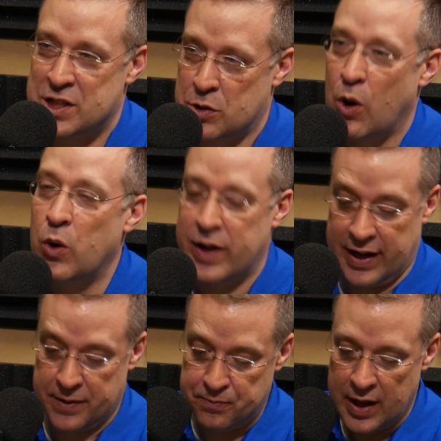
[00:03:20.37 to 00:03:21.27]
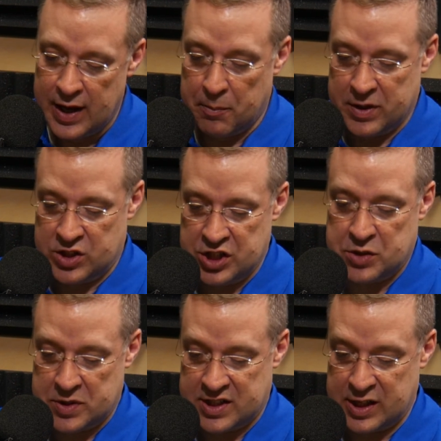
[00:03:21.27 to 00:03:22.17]
It's thrown in, but Jesus
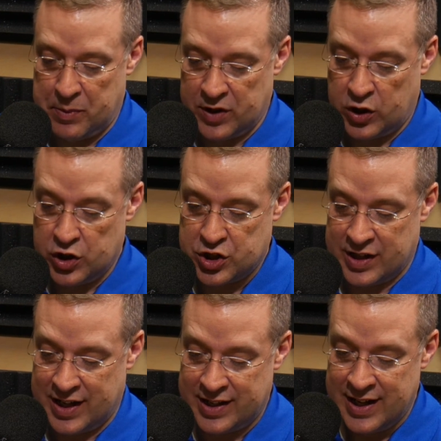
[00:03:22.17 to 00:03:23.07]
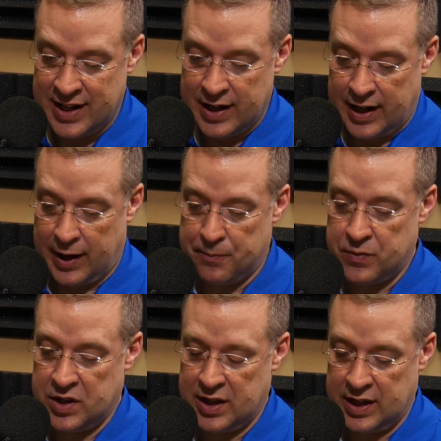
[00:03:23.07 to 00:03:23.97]
was asleep on the cushion. And
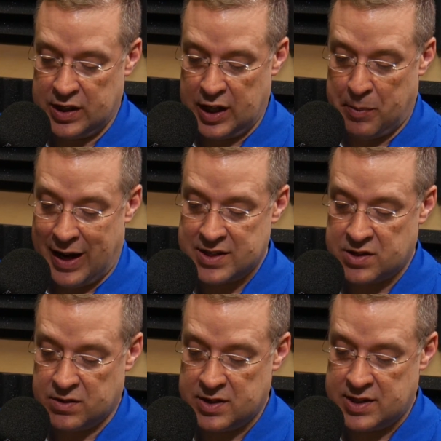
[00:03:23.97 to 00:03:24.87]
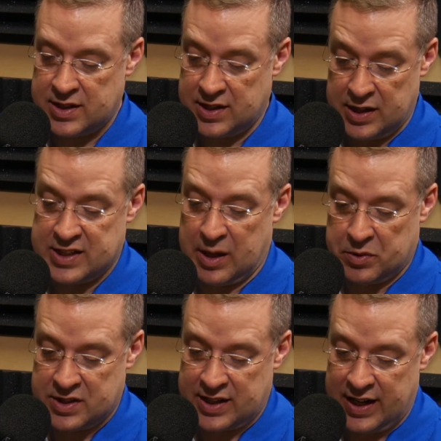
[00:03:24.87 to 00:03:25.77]
the
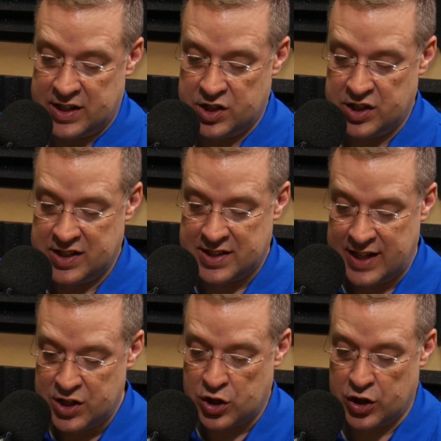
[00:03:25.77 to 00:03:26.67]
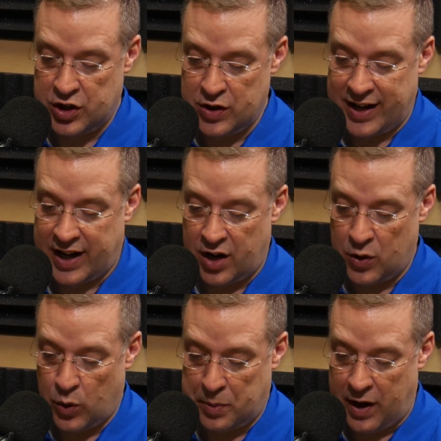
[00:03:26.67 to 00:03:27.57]
disciples say to Jesus, Teacher, do you not care that
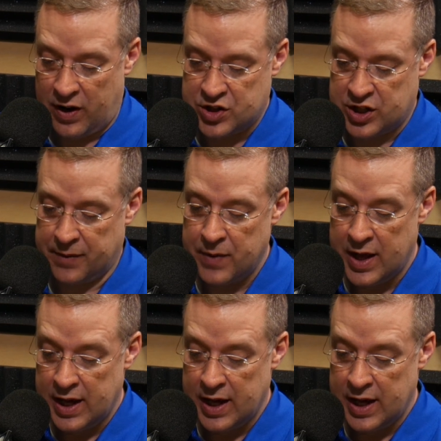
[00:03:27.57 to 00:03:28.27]
we're perishing?